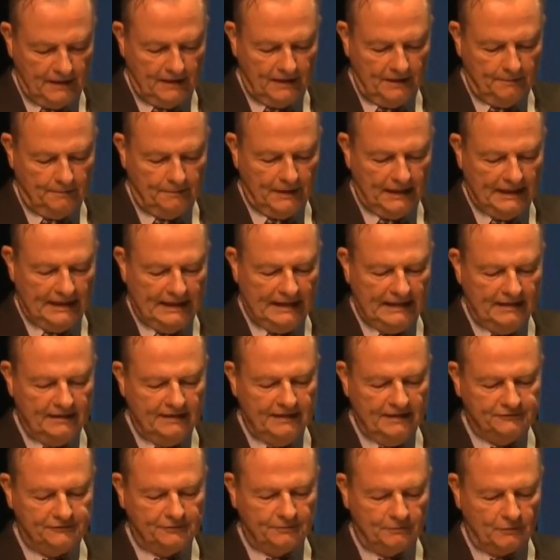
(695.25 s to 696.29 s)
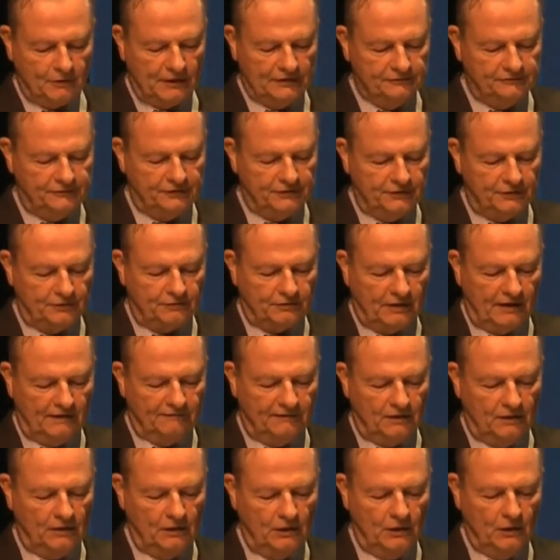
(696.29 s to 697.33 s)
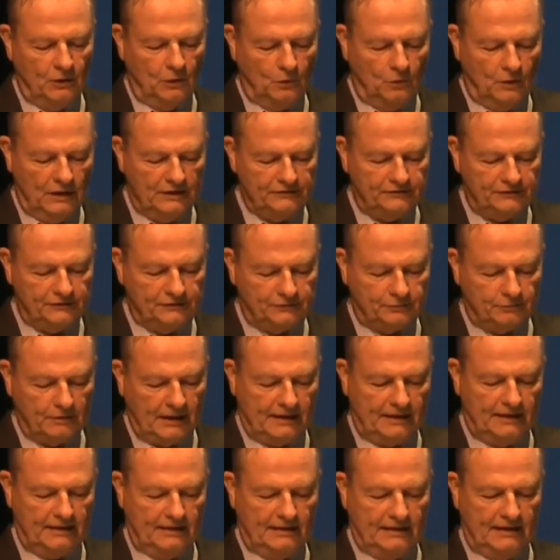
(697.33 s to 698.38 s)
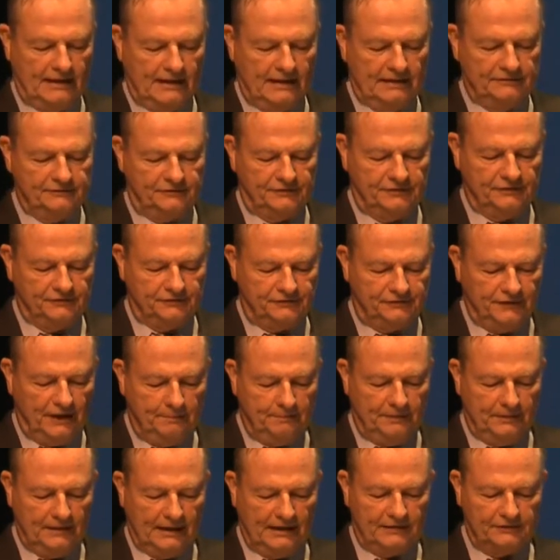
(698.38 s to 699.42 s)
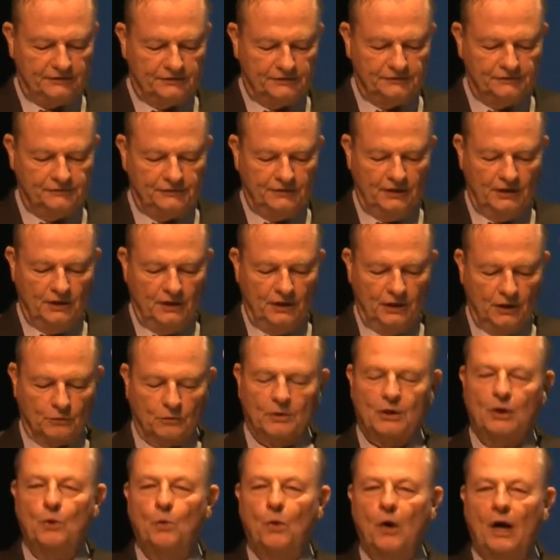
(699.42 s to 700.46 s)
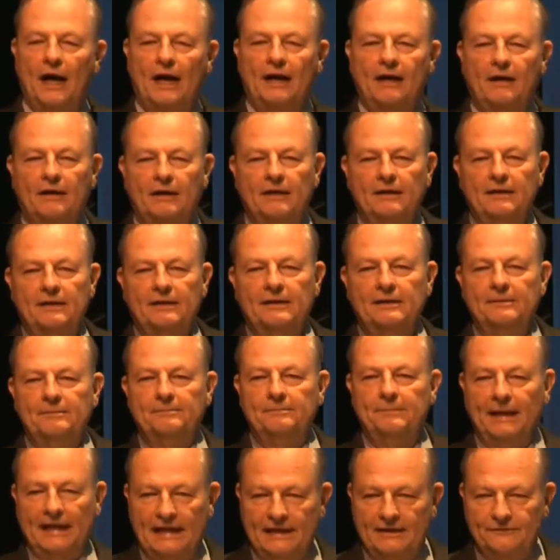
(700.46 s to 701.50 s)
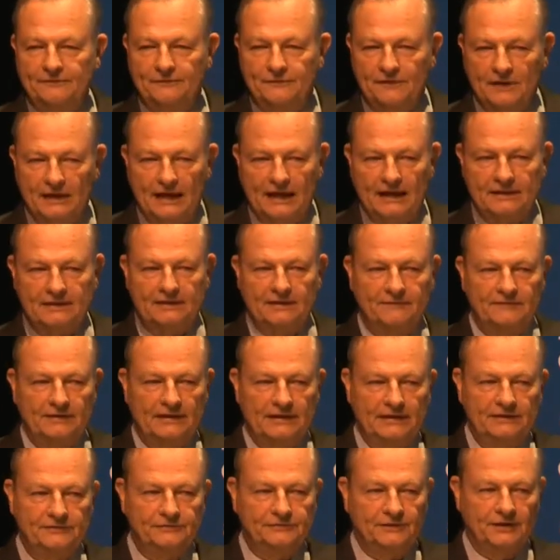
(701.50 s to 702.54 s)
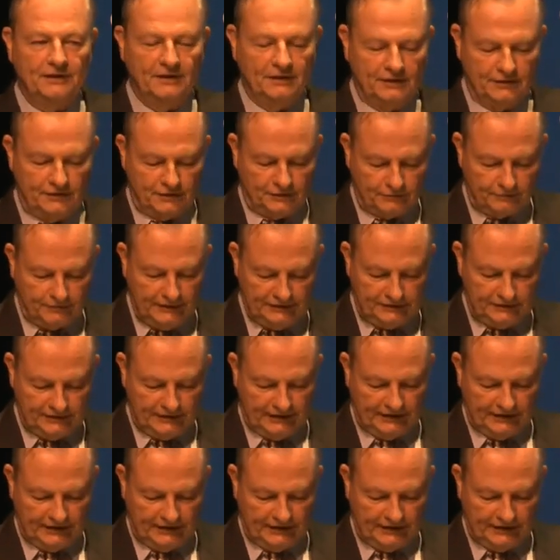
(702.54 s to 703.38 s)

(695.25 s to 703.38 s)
But hedonism runs into trouble once it's recognized that some pleasures require painful activities to reach